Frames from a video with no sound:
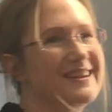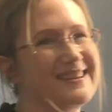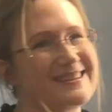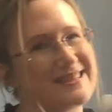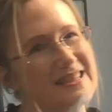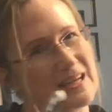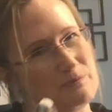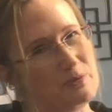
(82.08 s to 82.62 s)
is
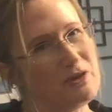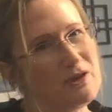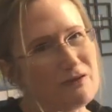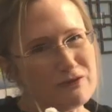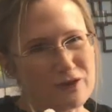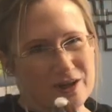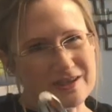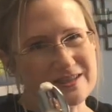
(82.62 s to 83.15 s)
sample the
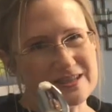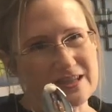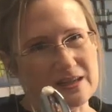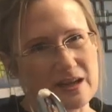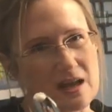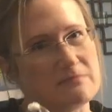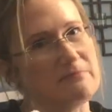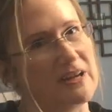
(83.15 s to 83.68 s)
frosting
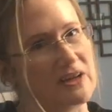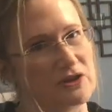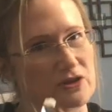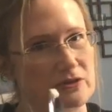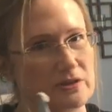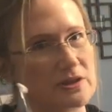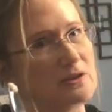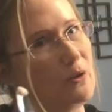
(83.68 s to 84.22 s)
and make sure
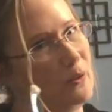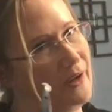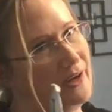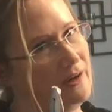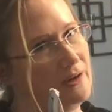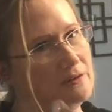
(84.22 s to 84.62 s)
it's okay.